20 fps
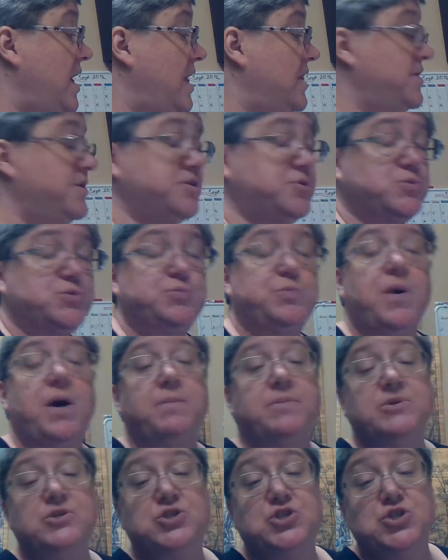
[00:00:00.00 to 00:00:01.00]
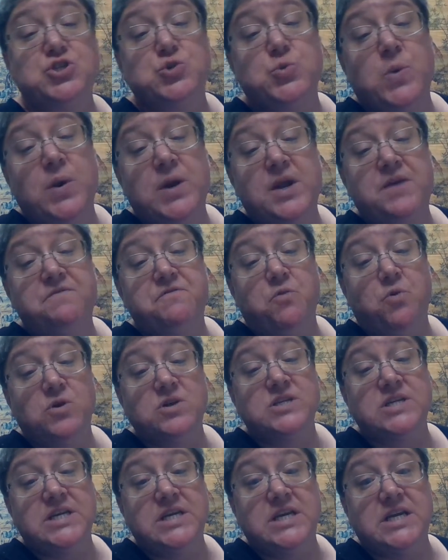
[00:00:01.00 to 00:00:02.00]
this was published in
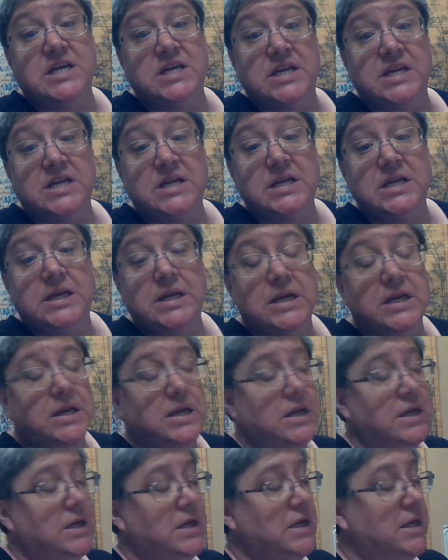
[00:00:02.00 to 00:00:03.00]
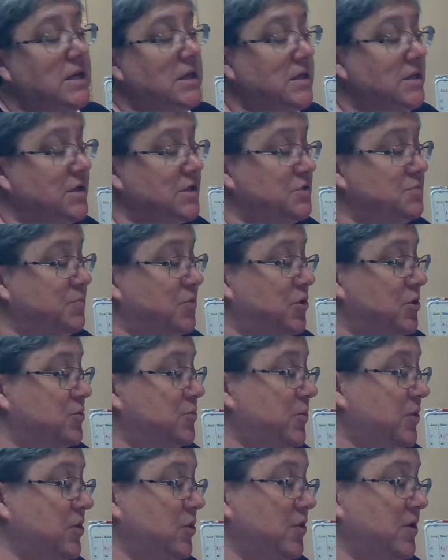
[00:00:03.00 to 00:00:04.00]
2014, this book
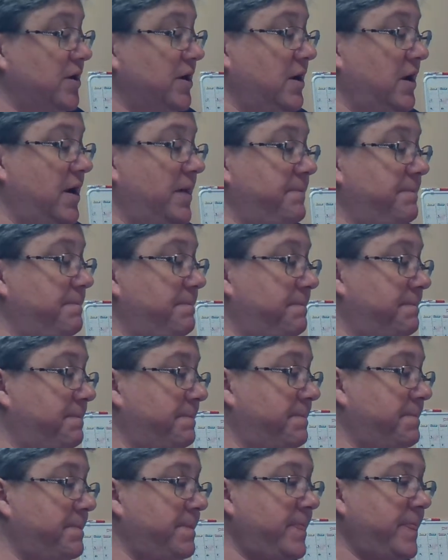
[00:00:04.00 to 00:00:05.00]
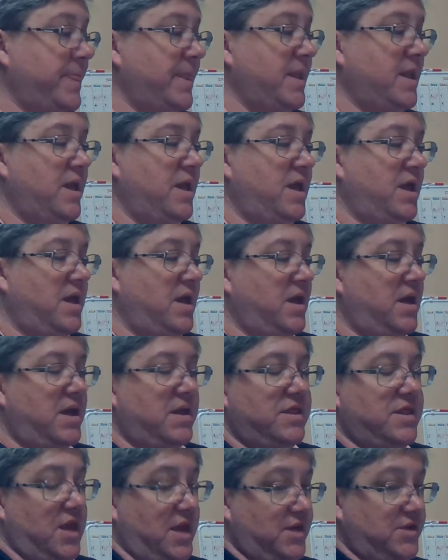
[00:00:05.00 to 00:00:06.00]
we're looking at.
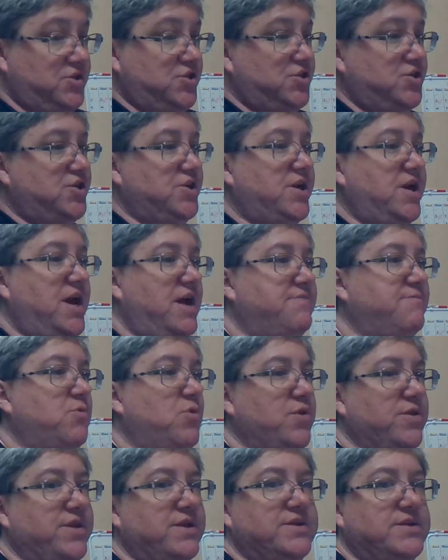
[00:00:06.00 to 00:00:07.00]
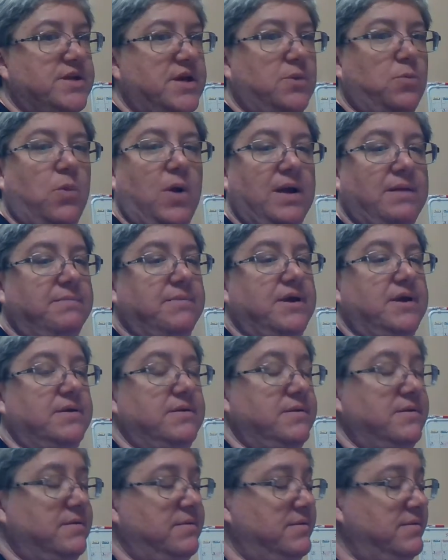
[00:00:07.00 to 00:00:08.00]
They should have more than dead white
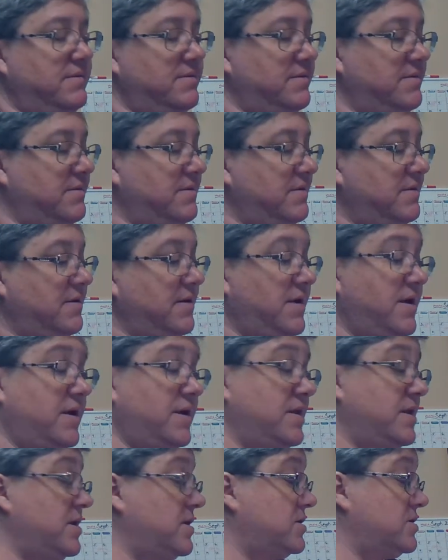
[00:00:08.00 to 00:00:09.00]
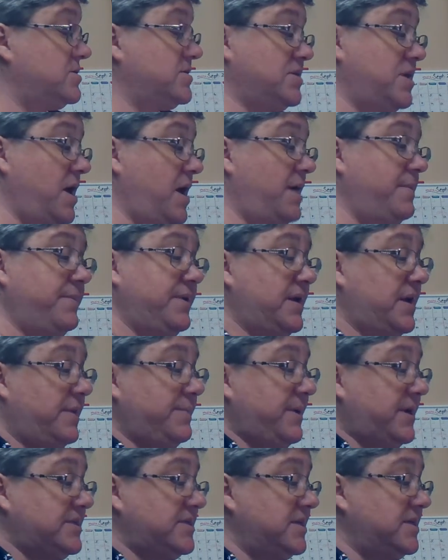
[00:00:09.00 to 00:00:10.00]
men. I'm
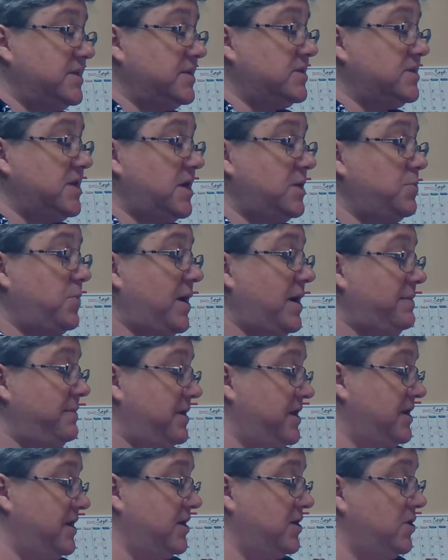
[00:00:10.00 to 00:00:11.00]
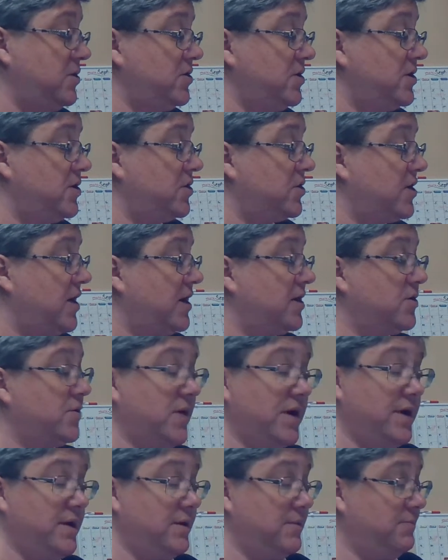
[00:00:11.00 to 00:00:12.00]
not saying the dead white men included are not
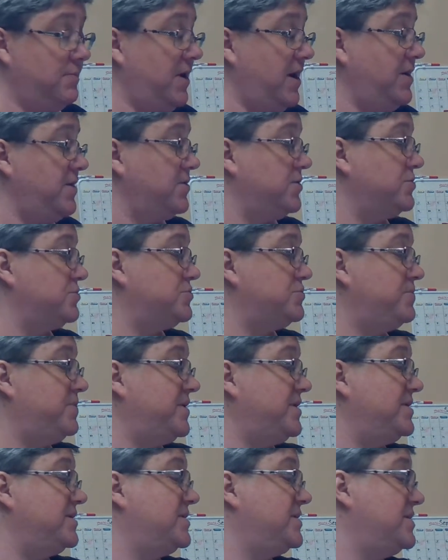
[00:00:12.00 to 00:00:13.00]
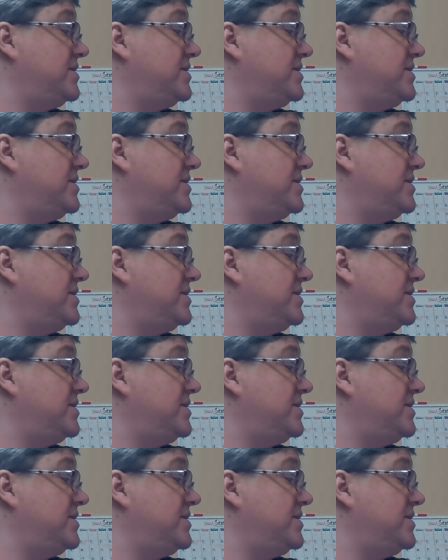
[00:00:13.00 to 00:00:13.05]
great writers, but